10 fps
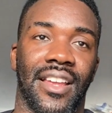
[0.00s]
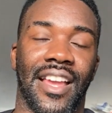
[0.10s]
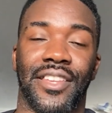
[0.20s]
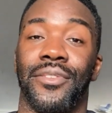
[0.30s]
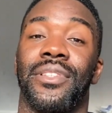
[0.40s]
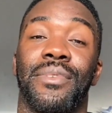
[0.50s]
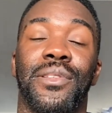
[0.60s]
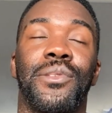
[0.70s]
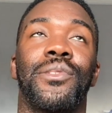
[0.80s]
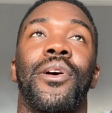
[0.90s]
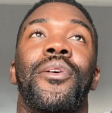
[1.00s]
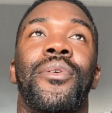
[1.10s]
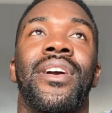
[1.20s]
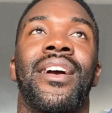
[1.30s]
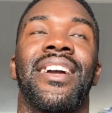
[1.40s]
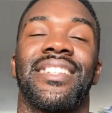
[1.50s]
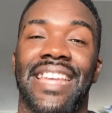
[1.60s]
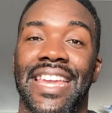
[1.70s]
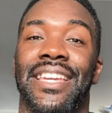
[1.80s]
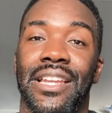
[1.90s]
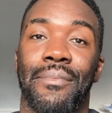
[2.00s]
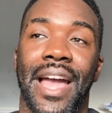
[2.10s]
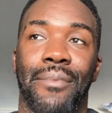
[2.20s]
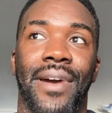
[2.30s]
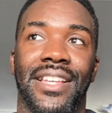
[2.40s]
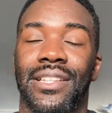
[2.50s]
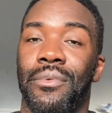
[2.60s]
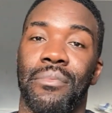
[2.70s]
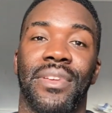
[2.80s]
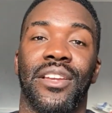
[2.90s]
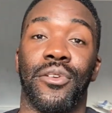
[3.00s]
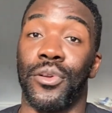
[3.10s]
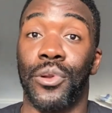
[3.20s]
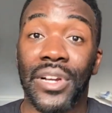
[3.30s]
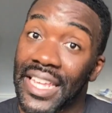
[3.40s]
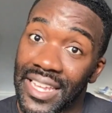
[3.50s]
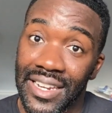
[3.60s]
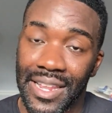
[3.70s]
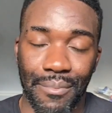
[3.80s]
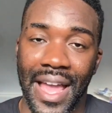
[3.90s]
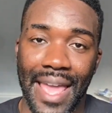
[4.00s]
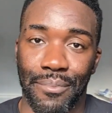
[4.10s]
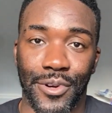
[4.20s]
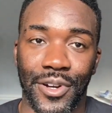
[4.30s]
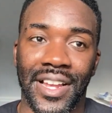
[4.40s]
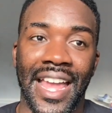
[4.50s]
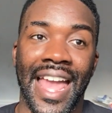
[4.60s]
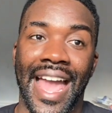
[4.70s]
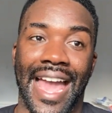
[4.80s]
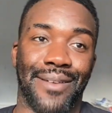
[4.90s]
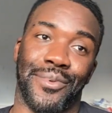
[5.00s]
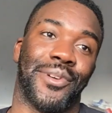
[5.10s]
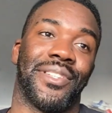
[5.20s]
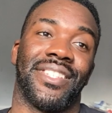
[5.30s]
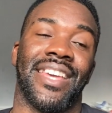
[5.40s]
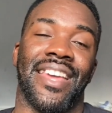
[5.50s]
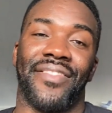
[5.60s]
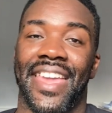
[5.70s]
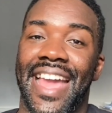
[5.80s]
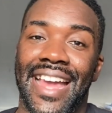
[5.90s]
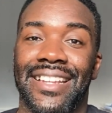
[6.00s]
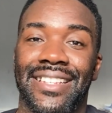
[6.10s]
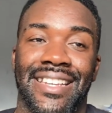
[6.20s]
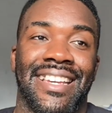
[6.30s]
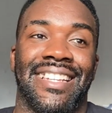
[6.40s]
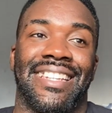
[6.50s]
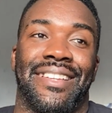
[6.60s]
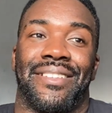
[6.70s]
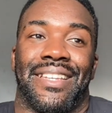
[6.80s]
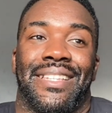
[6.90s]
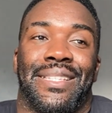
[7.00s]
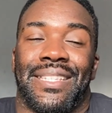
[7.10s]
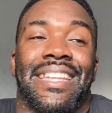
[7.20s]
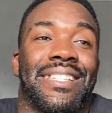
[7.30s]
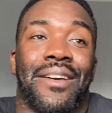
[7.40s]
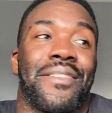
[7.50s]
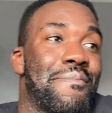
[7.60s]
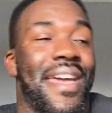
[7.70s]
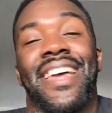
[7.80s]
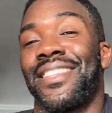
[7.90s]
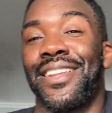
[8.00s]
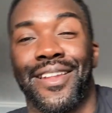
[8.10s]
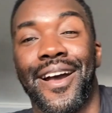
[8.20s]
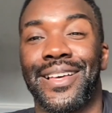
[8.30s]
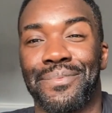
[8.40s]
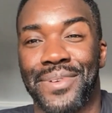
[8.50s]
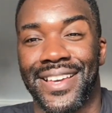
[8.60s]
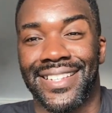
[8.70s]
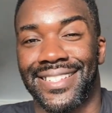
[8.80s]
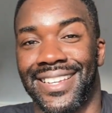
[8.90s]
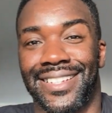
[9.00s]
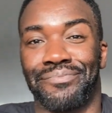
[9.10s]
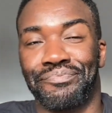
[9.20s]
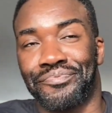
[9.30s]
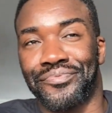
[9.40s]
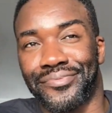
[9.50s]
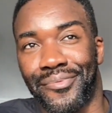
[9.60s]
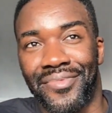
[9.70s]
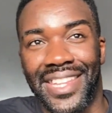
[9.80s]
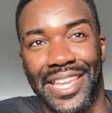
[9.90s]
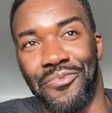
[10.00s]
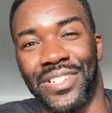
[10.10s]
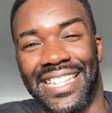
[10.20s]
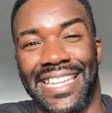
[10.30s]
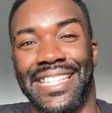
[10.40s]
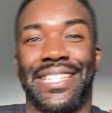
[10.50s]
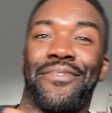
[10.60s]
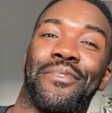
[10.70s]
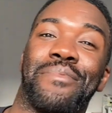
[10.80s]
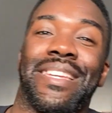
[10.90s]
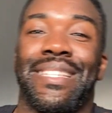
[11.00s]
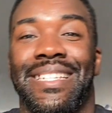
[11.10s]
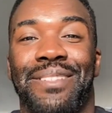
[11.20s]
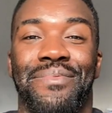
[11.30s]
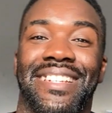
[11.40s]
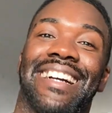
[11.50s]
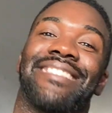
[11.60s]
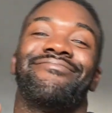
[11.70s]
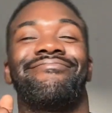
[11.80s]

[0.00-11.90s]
I used to be so taken aback by someone being good looking in my book, and because they said something better than the last person, it was easy for me to just be like,